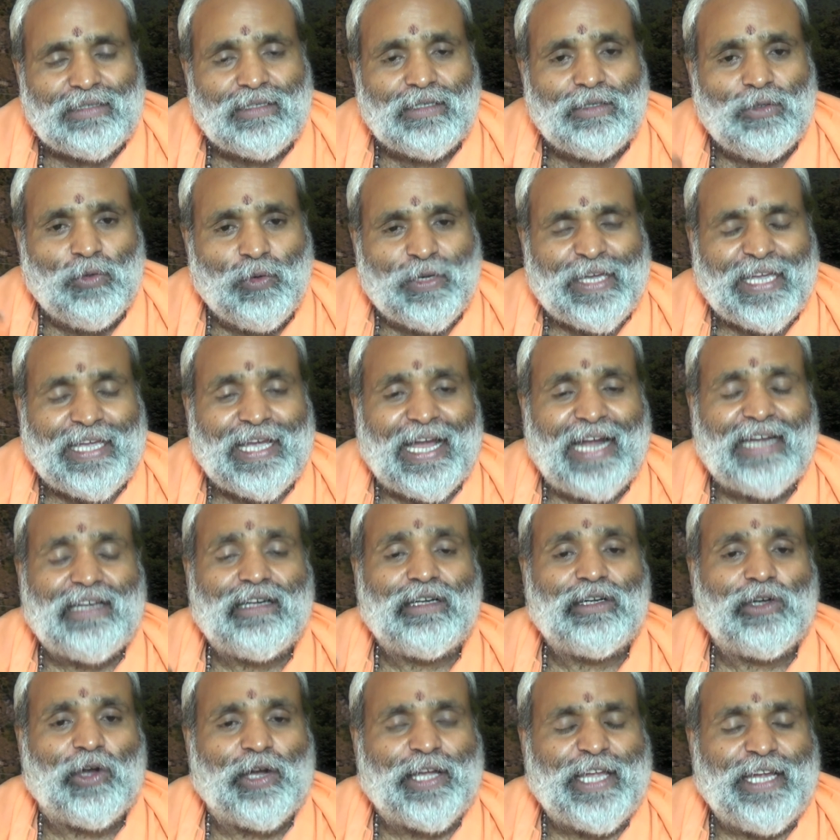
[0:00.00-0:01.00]
Looking
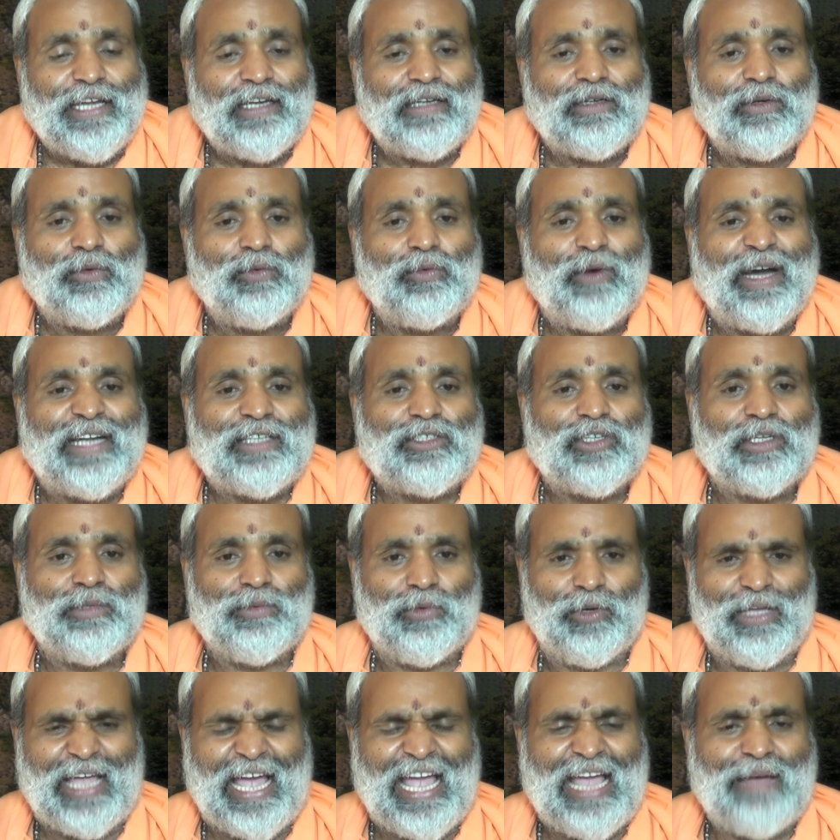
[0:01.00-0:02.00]
at, talking to
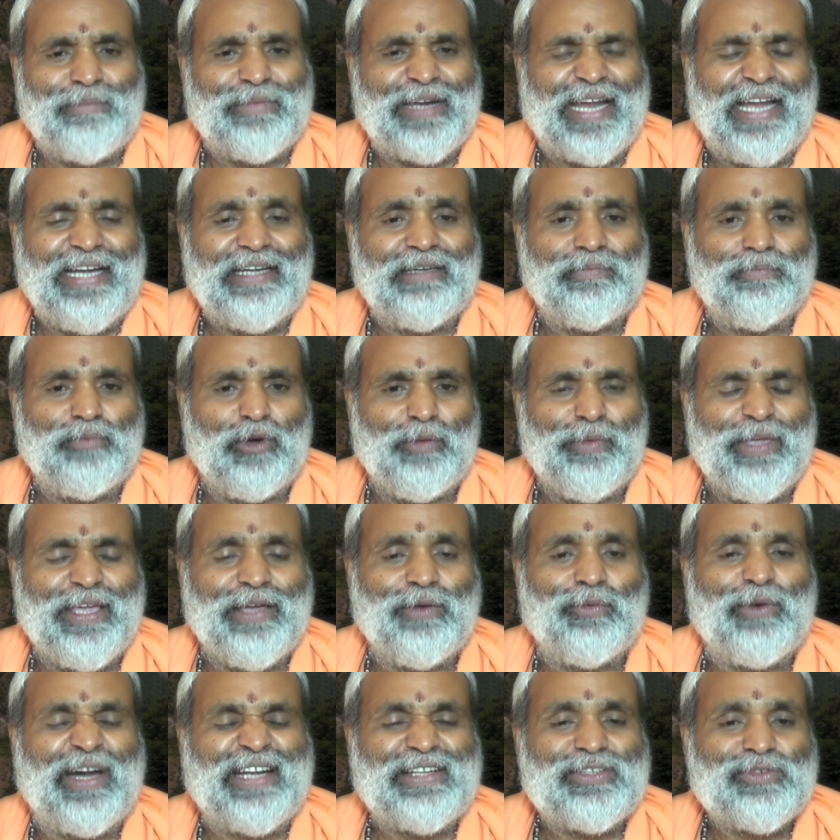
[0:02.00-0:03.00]
oneself, I am right,
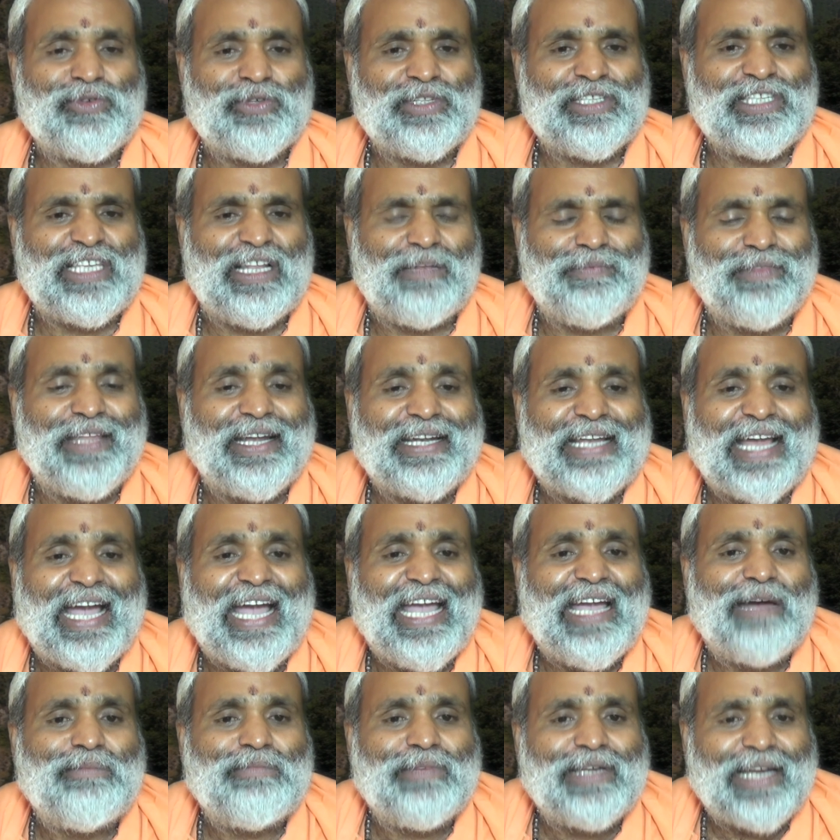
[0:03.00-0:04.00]
proving oneself that
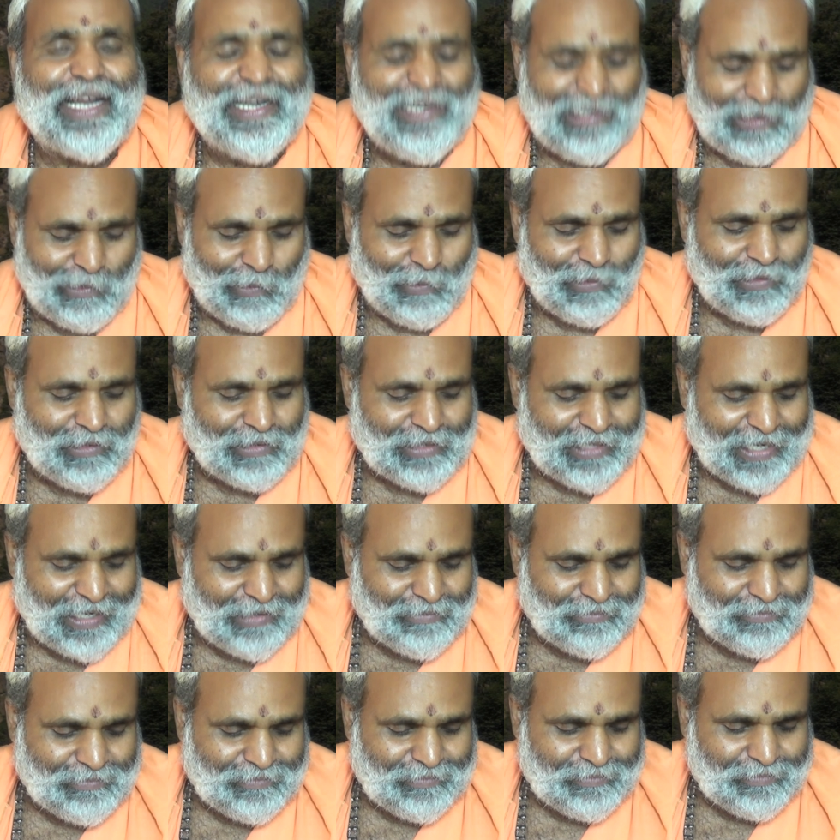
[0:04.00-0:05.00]
I am right all the time.
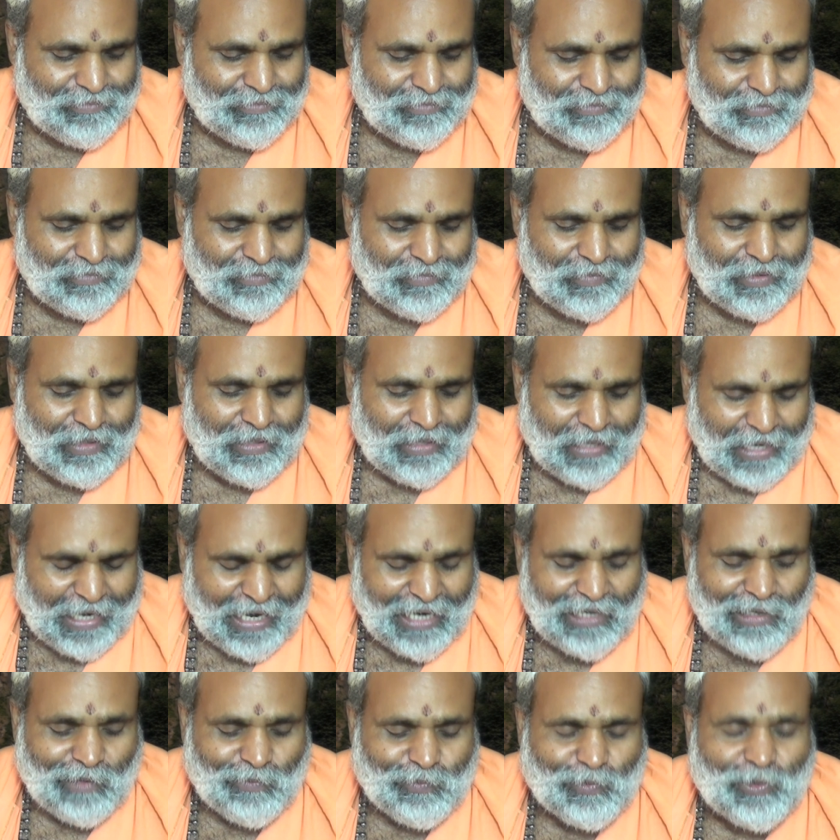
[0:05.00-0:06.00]

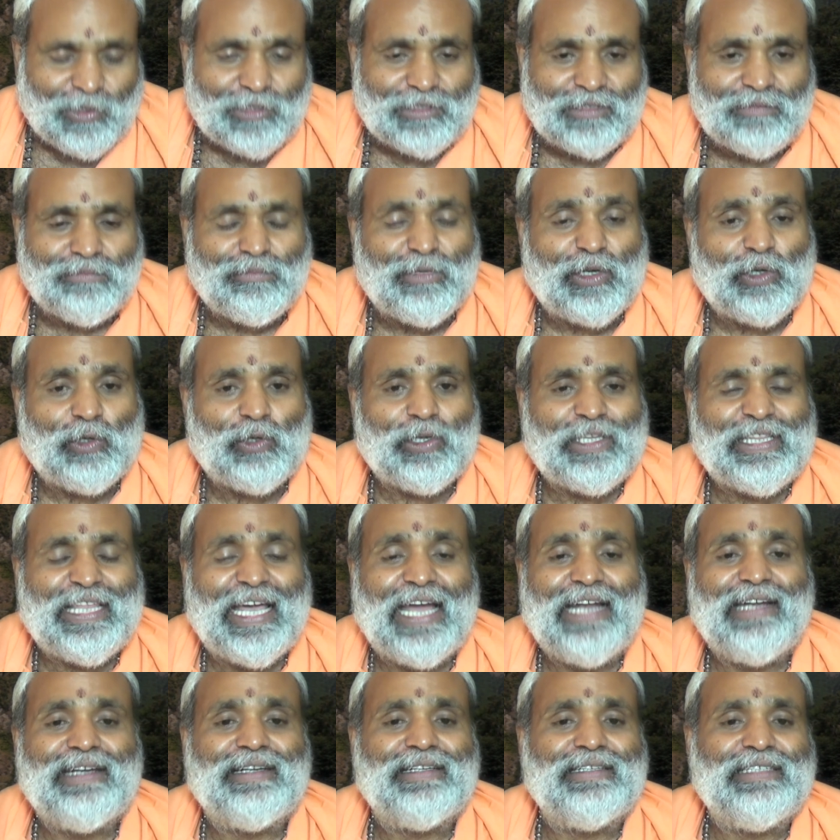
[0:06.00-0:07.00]
And of course,
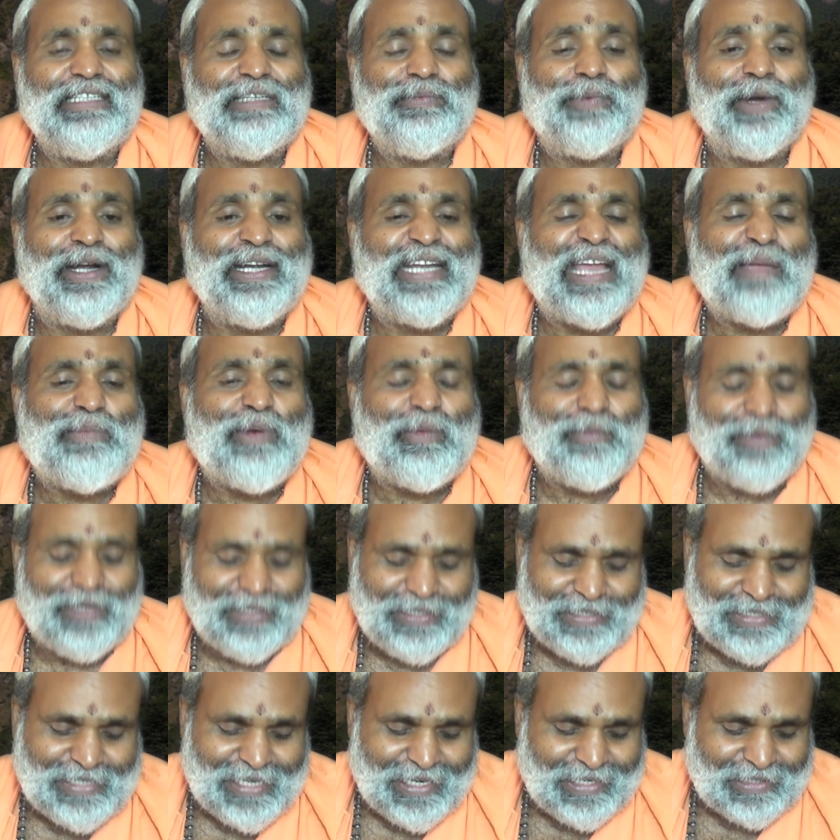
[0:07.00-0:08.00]
manorathan, different type of
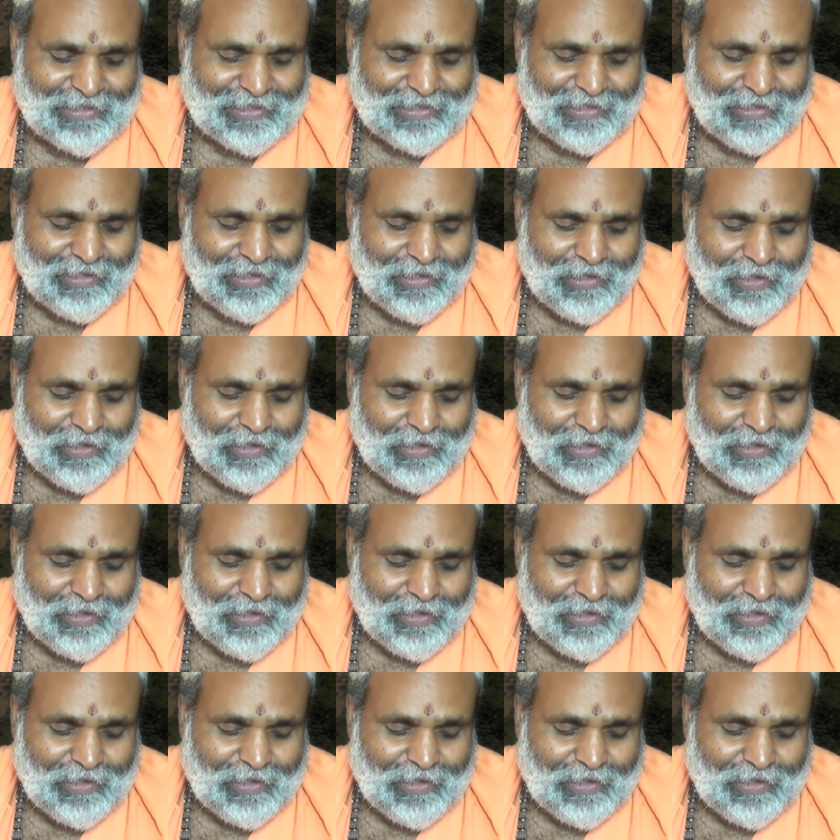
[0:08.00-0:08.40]
desires.